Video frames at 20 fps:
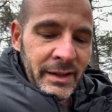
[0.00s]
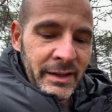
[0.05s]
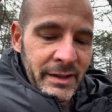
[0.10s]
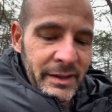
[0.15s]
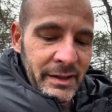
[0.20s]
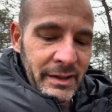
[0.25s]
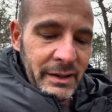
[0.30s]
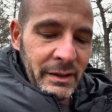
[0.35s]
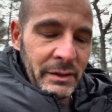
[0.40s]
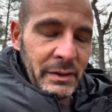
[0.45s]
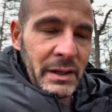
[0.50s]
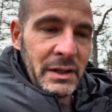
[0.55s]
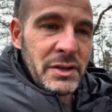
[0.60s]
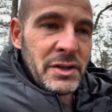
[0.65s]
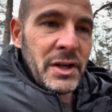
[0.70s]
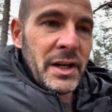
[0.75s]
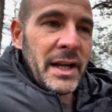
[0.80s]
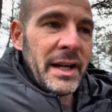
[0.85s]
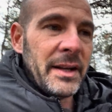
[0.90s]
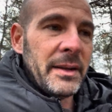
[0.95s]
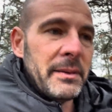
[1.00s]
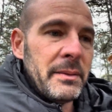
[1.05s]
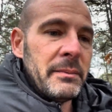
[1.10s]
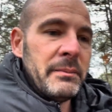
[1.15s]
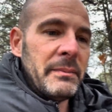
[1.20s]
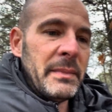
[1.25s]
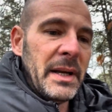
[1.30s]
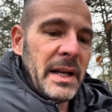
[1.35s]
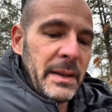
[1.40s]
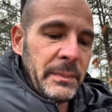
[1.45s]
They try to
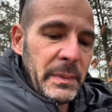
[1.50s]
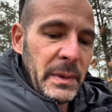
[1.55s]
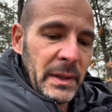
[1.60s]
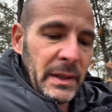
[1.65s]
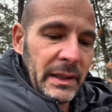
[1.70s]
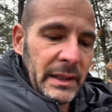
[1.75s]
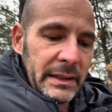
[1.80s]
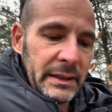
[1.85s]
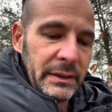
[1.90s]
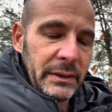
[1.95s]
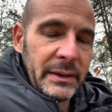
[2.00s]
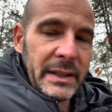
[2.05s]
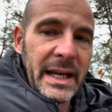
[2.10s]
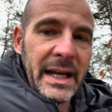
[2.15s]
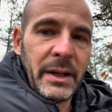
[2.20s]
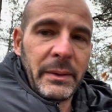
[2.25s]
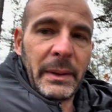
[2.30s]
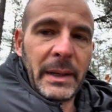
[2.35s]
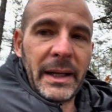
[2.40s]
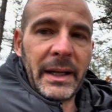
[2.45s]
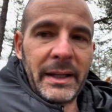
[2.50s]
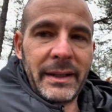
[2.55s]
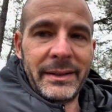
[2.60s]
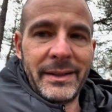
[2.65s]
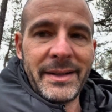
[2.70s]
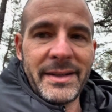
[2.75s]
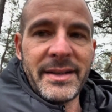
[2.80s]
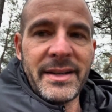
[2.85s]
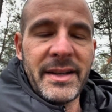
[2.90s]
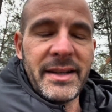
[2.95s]
manipulate you that way, and
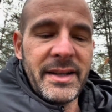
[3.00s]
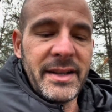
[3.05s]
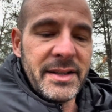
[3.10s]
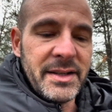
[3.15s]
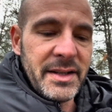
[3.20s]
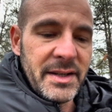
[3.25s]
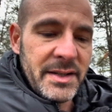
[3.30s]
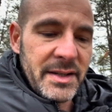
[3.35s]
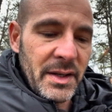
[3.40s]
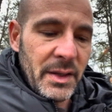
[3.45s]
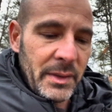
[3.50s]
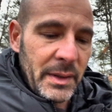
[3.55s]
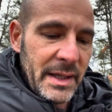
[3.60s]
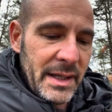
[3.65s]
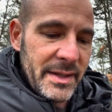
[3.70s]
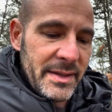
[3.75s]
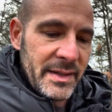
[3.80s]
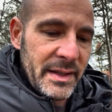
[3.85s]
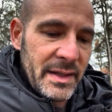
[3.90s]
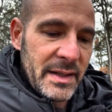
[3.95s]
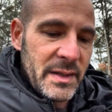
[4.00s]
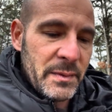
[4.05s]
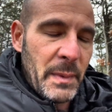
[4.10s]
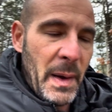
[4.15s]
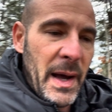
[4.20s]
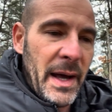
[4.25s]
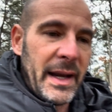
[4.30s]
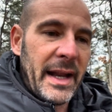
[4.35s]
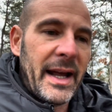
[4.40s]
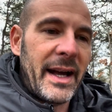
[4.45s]
it's just so easy to
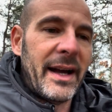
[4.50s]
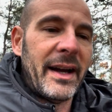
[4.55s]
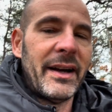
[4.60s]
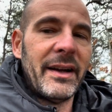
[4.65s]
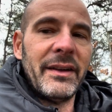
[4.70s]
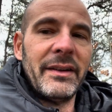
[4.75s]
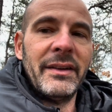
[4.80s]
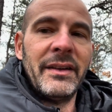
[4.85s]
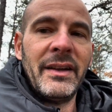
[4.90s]
spot out.